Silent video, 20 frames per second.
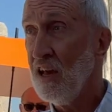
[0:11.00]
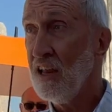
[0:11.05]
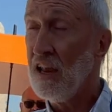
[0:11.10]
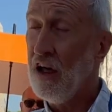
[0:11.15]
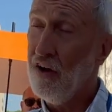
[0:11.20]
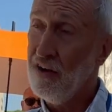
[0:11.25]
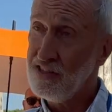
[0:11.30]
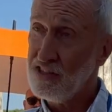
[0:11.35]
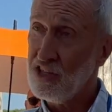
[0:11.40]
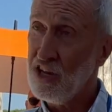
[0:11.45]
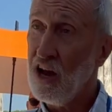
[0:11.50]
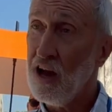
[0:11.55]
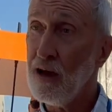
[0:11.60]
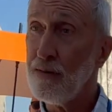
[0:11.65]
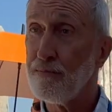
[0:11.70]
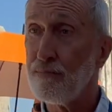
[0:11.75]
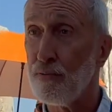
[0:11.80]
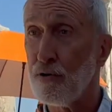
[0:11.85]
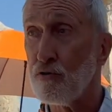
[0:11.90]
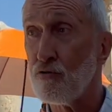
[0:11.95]
Now, as
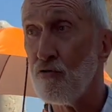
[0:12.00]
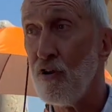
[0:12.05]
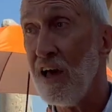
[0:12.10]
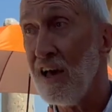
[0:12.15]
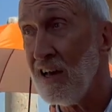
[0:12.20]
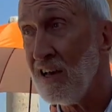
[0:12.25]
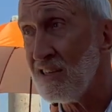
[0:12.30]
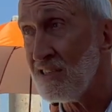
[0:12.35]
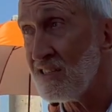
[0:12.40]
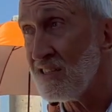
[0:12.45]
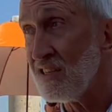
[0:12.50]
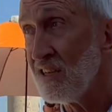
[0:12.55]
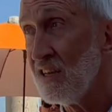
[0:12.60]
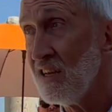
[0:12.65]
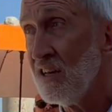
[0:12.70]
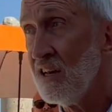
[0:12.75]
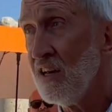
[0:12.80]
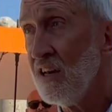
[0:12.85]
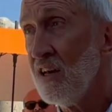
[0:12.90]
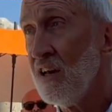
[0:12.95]
time progressed,
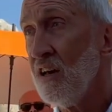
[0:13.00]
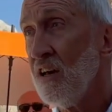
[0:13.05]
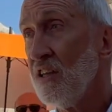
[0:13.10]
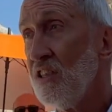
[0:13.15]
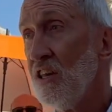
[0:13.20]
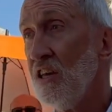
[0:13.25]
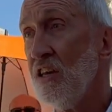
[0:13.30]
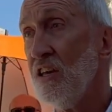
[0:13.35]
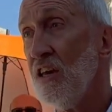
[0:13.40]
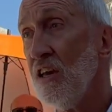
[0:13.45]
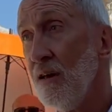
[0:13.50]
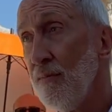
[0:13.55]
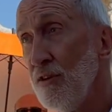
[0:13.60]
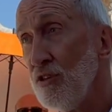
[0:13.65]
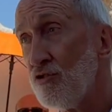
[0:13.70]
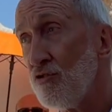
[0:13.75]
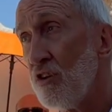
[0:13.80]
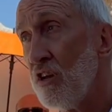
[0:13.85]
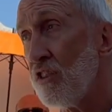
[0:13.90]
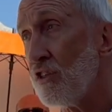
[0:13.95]
the
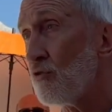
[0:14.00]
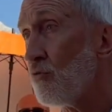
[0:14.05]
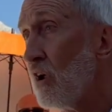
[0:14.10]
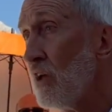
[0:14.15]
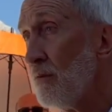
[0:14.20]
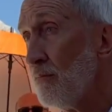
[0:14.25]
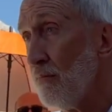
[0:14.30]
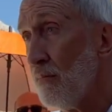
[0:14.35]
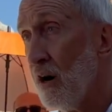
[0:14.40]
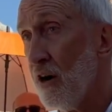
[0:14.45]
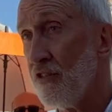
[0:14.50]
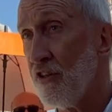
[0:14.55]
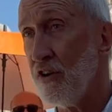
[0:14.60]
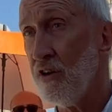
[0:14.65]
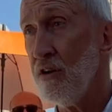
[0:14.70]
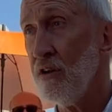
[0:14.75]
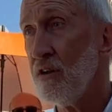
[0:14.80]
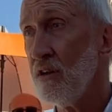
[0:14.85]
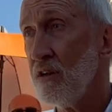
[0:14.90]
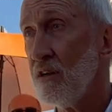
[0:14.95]
imagery of the Great
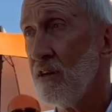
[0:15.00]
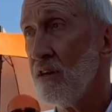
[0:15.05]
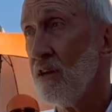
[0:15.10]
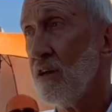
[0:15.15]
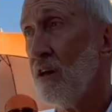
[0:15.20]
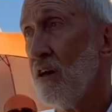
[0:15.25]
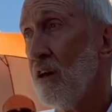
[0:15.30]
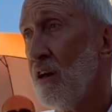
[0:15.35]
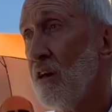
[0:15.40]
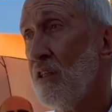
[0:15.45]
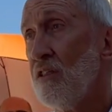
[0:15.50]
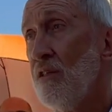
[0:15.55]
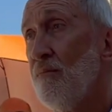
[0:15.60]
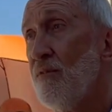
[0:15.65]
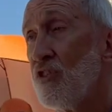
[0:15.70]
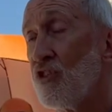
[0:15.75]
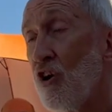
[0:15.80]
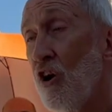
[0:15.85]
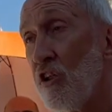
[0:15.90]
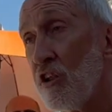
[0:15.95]
Mother and the
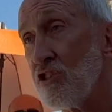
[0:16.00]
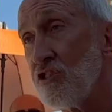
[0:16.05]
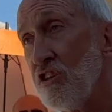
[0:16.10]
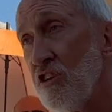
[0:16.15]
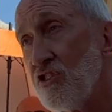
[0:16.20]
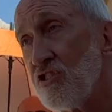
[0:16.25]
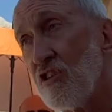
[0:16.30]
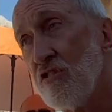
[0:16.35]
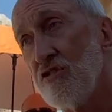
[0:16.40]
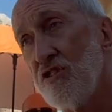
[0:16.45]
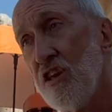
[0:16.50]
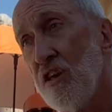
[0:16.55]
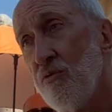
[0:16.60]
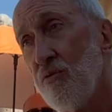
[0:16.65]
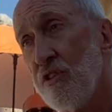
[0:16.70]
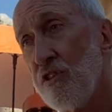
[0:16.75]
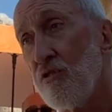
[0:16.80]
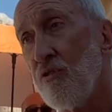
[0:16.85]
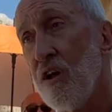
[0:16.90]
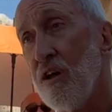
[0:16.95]
mythology associated
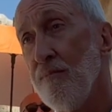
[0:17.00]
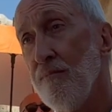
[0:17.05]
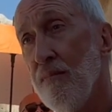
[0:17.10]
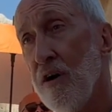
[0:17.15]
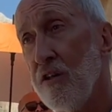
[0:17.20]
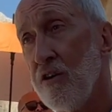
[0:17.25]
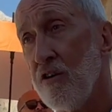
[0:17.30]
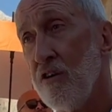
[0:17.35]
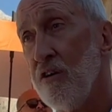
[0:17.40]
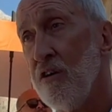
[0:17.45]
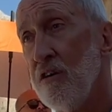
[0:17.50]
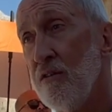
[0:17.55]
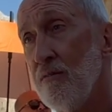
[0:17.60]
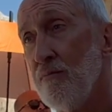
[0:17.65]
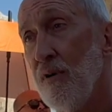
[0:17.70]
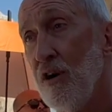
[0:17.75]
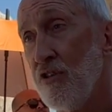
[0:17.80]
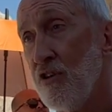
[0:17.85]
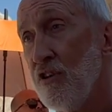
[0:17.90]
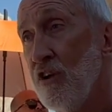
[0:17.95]
with Great Mother
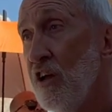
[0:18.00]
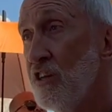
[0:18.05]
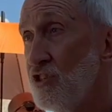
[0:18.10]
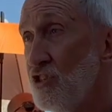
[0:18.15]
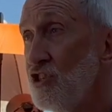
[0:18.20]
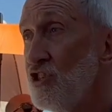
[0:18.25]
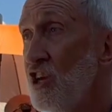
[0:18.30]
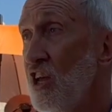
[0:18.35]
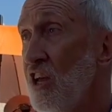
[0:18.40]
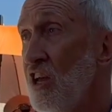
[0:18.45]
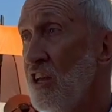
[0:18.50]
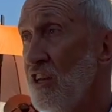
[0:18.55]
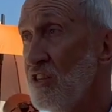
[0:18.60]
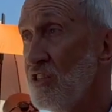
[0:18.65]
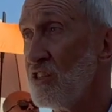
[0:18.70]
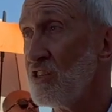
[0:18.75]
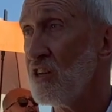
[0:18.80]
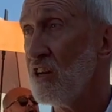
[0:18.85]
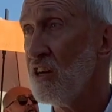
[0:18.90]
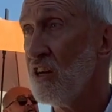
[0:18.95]
has
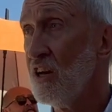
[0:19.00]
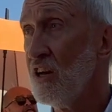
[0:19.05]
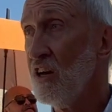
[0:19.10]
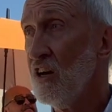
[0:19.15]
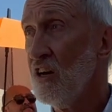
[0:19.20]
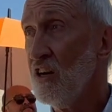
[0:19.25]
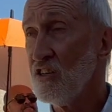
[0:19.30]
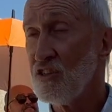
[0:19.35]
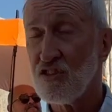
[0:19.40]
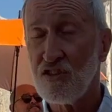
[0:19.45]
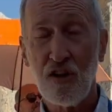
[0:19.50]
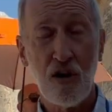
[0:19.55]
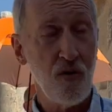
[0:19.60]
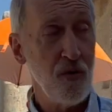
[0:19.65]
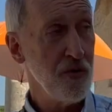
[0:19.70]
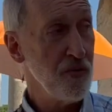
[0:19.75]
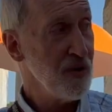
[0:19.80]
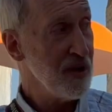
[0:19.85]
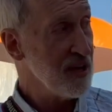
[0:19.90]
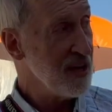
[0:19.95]
changed. So
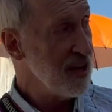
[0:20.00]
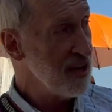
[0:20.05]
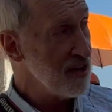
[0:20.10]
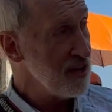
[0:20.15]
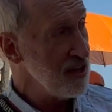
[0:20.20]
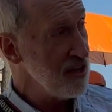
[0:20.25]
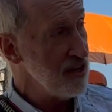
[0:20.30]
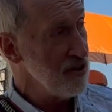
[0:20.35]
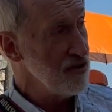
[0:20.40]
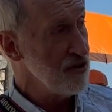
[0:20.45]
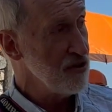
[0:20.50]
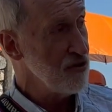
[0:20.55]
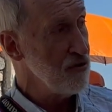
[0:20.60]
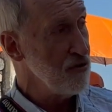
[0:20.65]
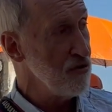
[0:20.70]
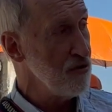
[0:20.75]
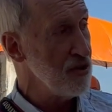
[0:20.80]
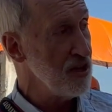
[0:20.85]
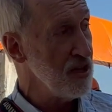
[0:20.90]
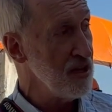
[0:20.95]
when we get
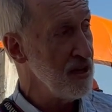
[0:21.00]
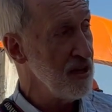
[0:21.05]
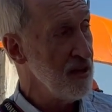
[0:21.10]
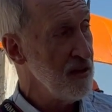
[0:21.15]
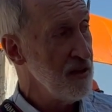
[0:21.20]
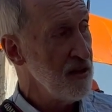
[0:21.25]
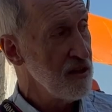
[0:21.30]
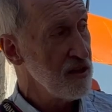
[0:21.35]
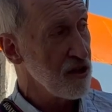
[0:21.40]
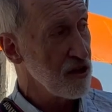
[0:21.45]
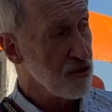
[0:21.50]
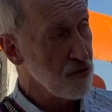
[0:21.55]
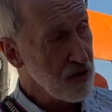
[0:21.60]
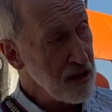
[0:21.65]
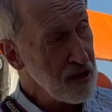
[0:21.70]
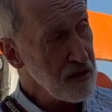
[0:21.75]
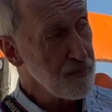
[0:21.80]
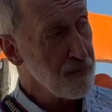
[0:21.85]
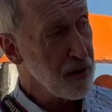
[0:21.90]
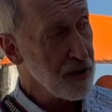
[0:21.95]
into the
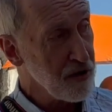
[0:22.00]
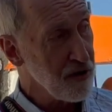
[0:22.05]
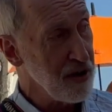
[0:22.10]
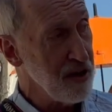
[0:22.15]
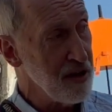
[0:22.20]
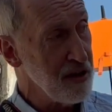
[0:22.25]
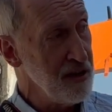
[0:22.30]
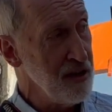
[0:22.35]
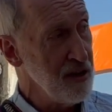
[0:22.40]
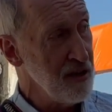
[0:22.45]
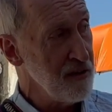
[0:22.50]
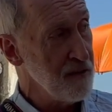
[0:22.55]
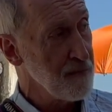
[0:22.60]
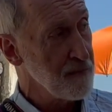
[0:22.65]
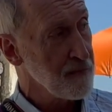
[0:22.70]
Greek period,